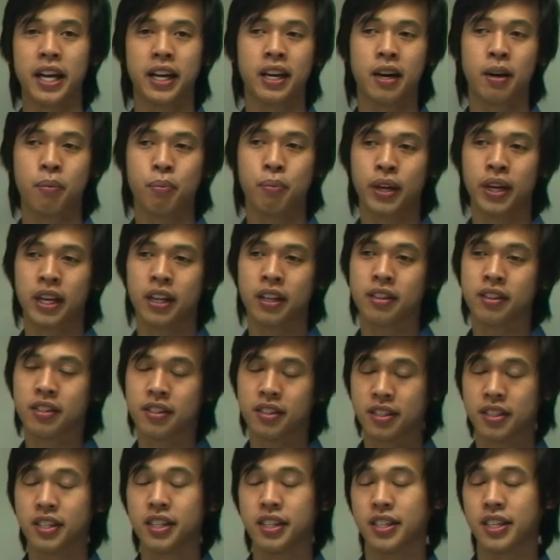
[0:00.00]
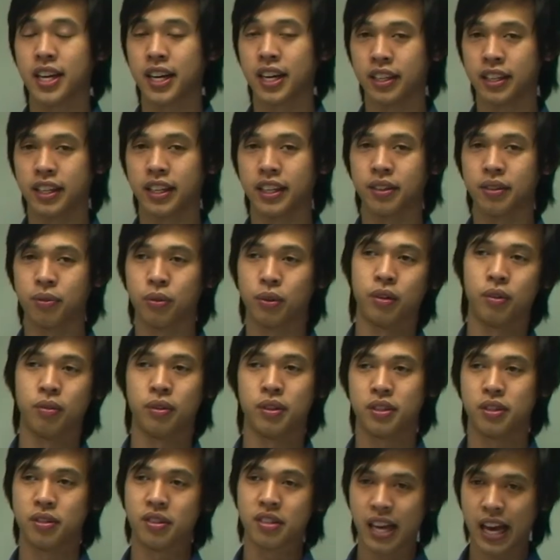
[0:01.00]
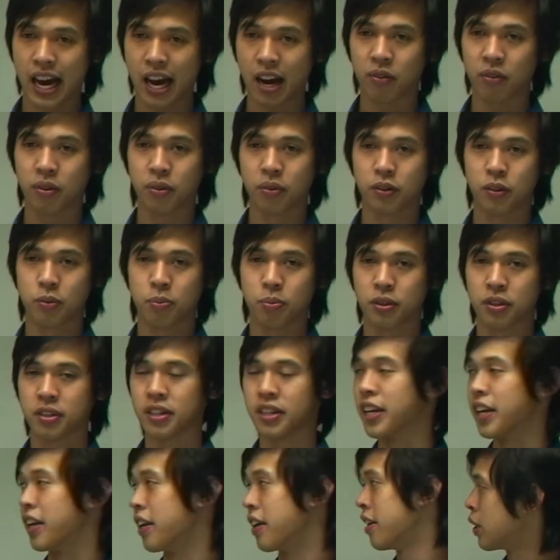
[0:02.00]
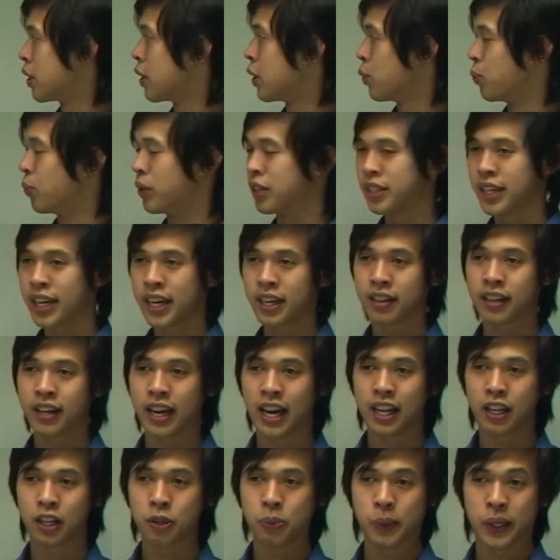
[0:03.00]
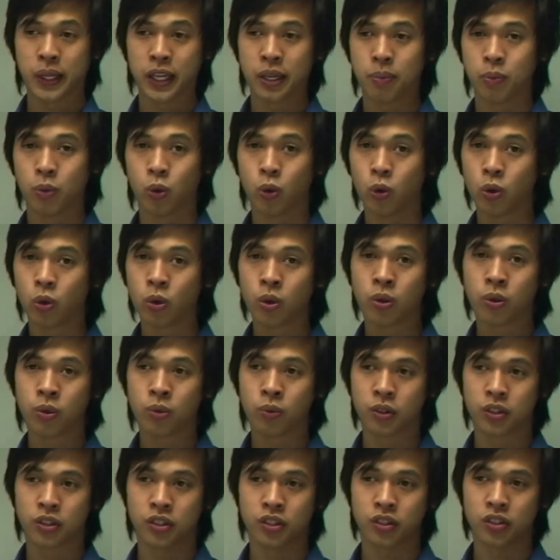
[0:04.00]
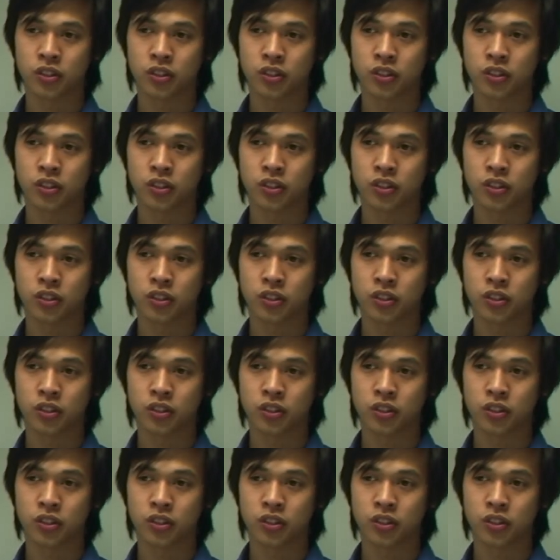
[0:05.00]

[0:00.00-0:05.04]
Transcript: company, this is how we would proceed. We'd take the aluminium ore, which is